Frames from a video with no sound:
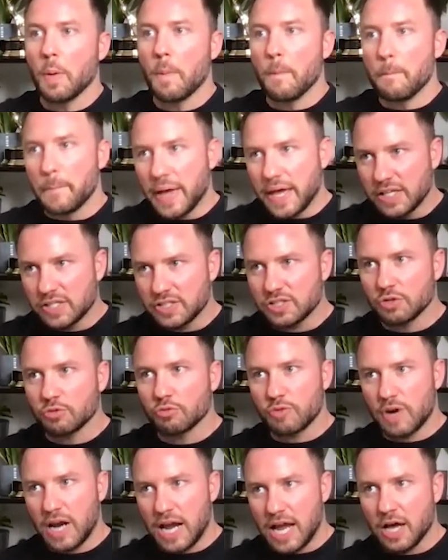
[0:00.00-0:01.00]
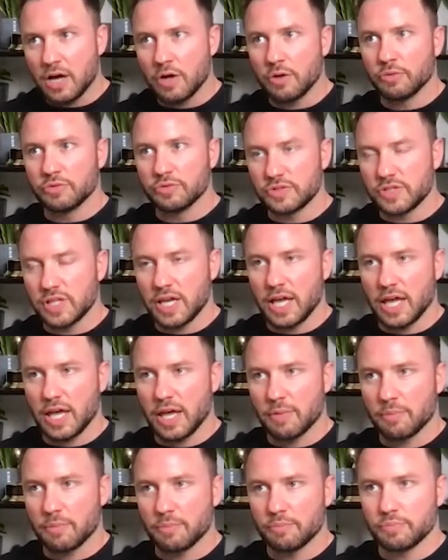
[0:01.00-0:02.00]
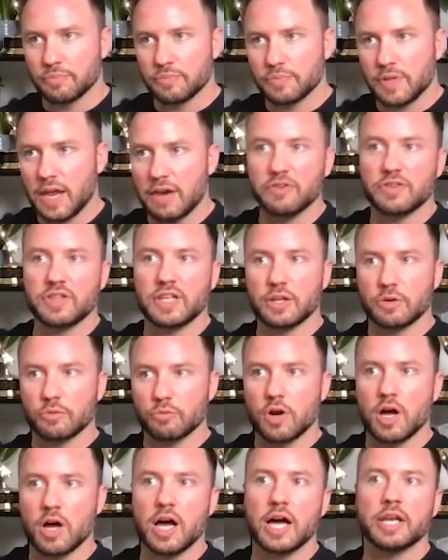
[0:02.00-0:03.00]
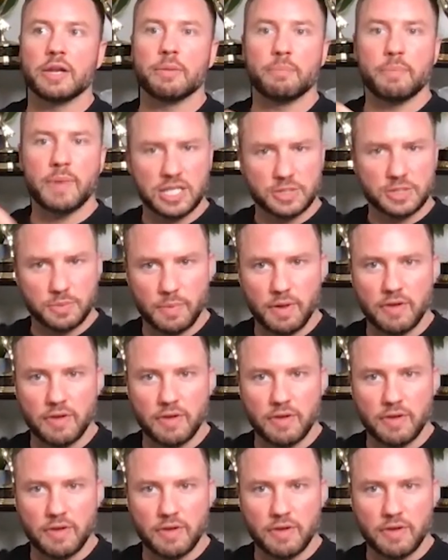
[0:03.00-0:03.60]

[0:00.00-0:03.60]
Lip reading: based around everything that Ryan and Maximum